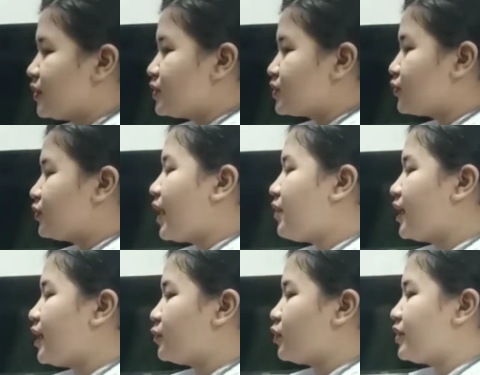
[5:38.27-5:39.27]
So now
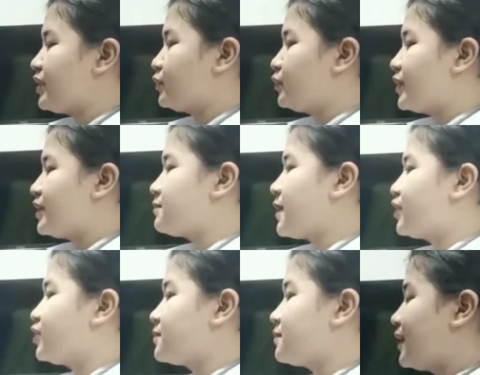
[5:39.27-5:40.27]
I am going to
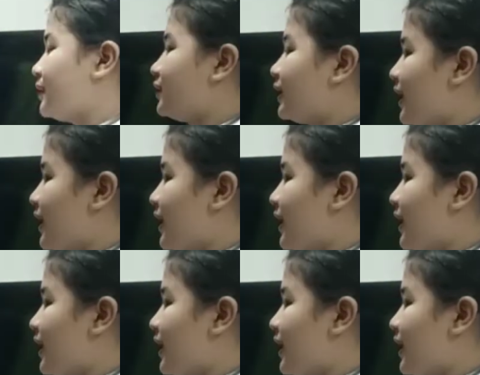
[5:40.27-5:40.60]
inspect your spinal